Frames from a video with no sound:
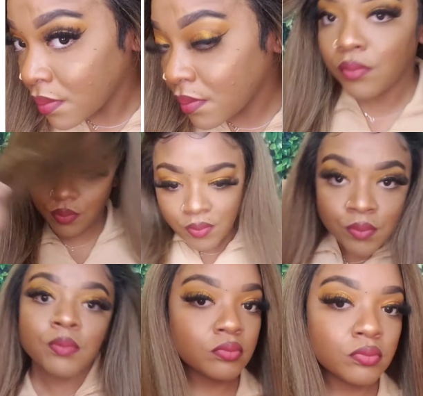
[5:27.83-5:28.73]
do a
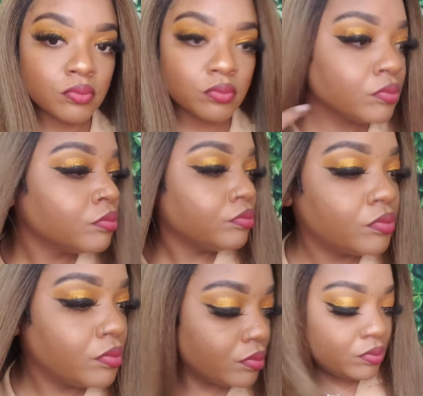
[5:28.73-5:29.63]
half up, half
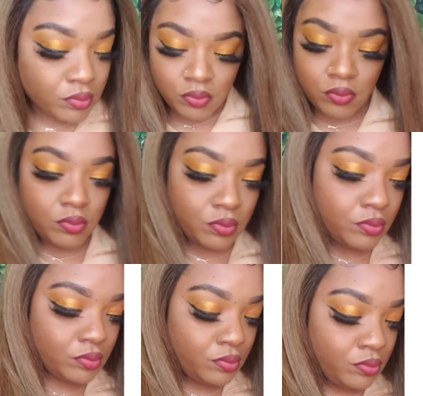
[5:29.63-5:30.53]
down.
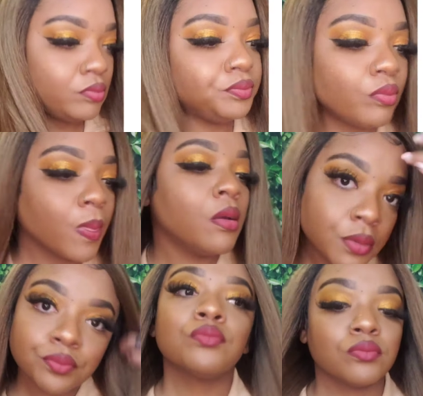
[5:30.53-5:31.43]
You can do
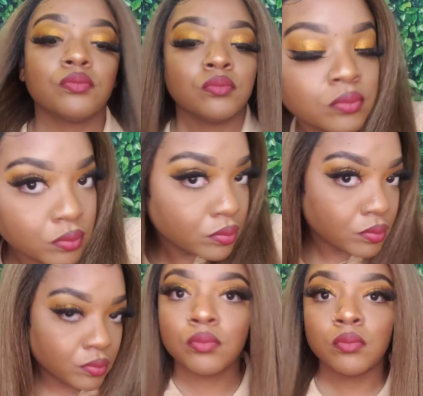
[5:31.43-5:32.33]
like braids
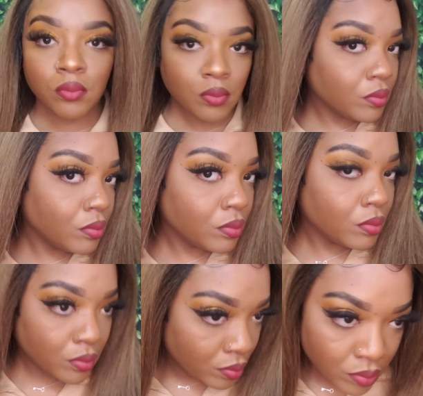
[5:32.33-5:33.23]
in the front if you
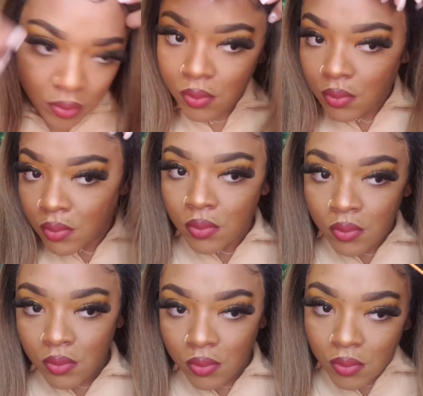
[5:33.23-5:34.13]
wanted to at some
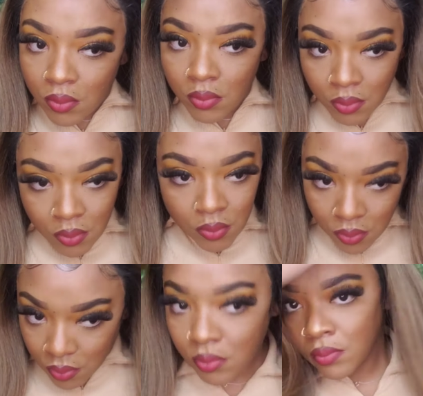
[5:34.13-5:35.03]
point, but I wouldn't do
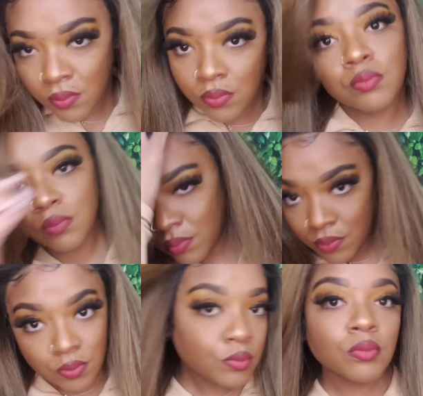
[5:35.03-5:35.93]
that on my head.
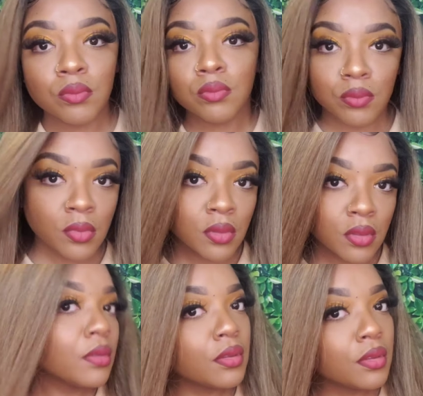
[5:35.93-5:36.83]
I would
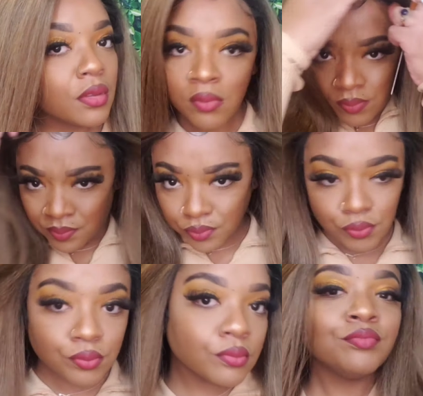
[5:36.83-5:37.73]
recommend taking it off
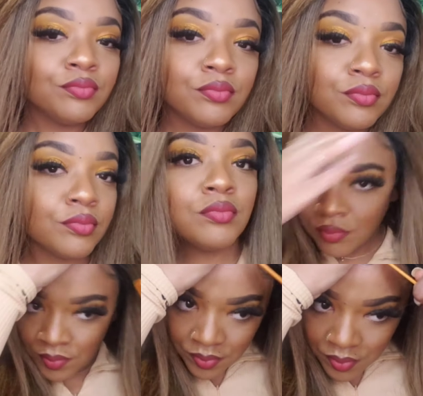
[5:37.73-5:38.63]
and putting it on a
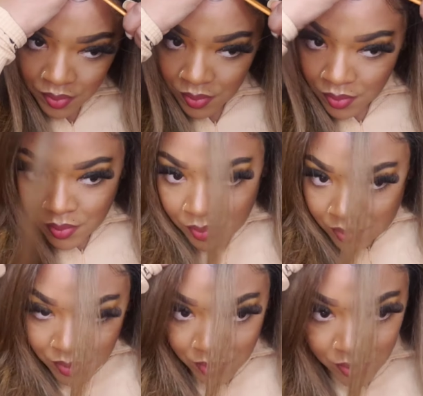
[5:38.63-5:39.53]
mannequin head and then
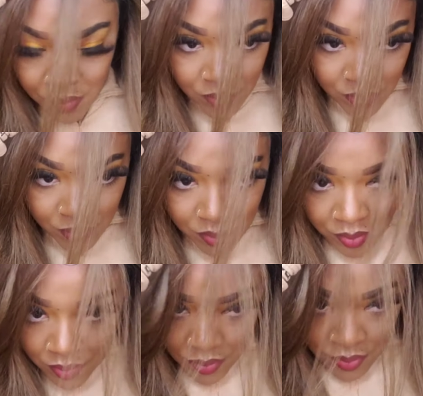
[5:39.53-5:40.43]
doing the braids
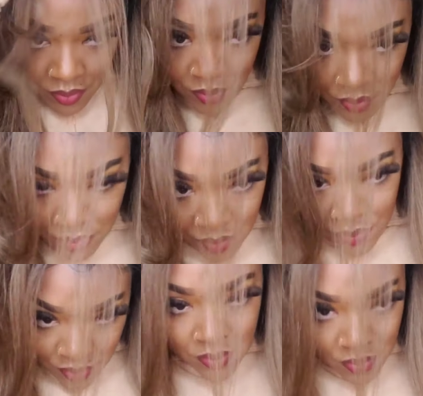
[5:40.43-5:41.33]
or any
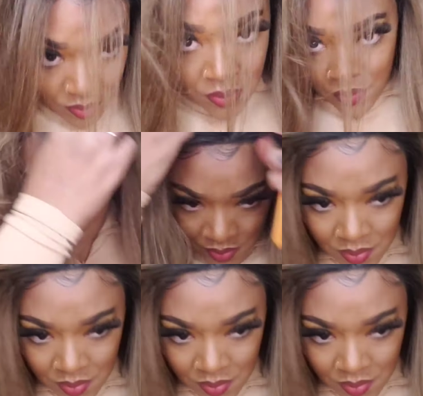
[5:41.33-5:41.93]
intricate styling like